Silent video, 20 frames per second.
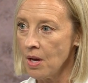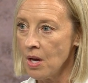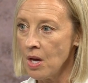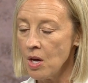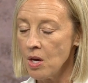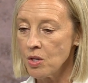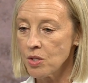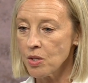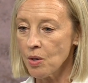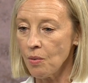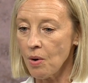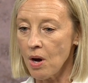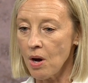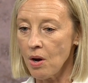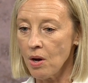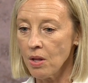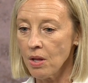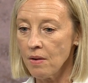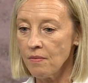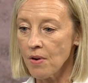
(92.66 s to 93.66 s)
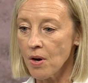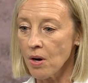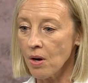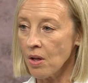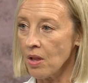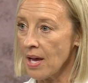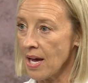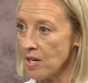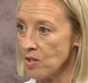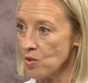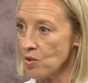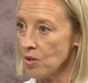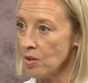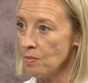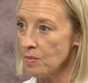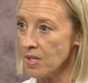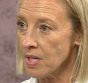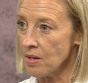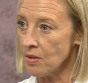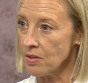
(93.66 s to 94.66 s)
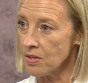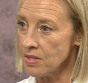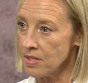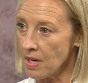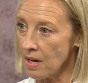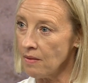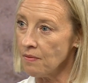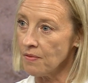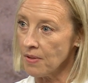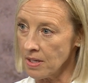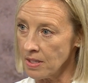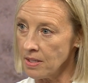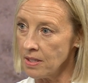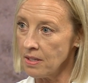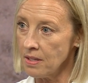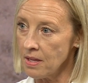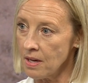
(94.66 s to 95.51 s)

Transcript: So all of our classrooms that are state funded,